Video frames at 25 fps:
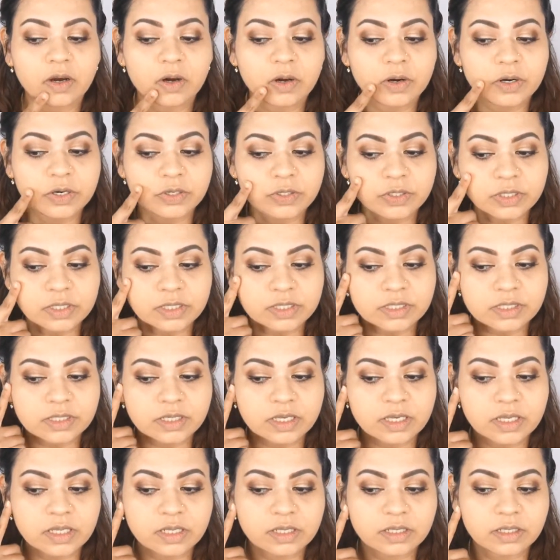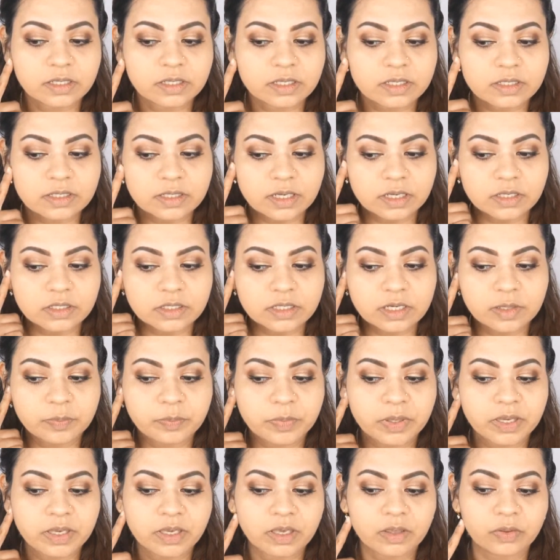original skin is actually
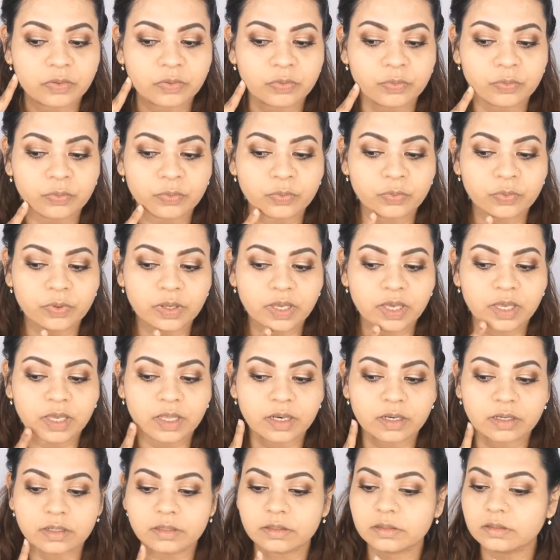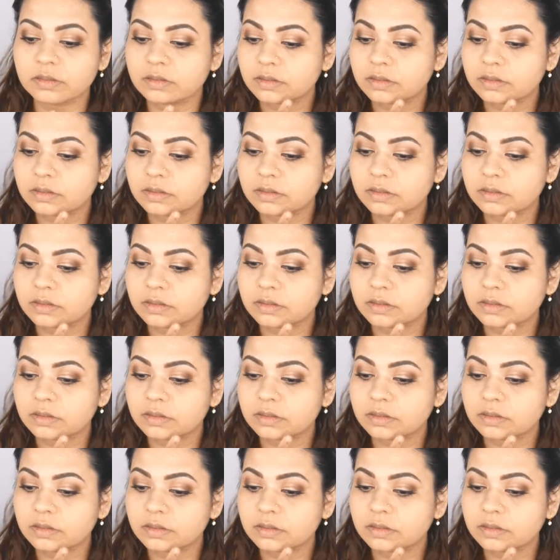peeking through and